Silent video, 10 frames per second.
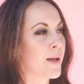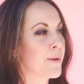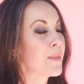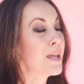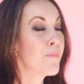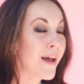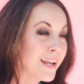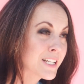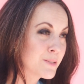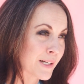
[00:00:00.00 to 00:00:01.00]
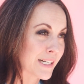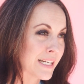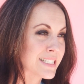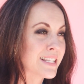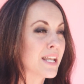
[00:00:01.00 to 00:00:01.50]
But in my
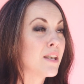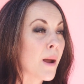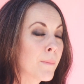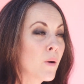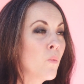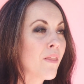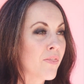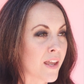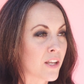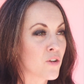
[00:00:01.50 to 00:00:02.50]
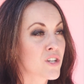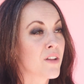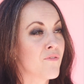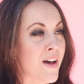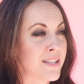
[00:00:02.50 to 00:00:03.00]
experience, the number 1 thing you should
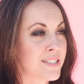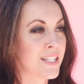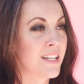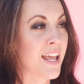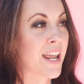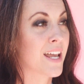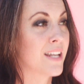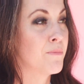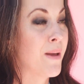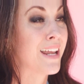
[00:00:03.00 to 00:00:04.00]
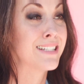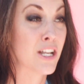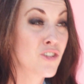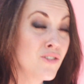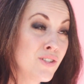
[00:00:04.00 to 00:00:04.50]
invest in and pay
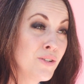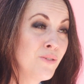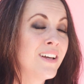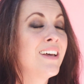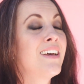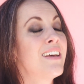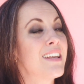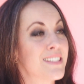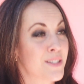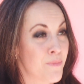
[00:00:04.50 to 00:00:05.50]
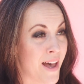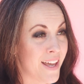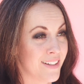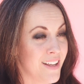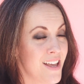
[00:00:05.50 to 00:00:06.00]
attention to is the bed.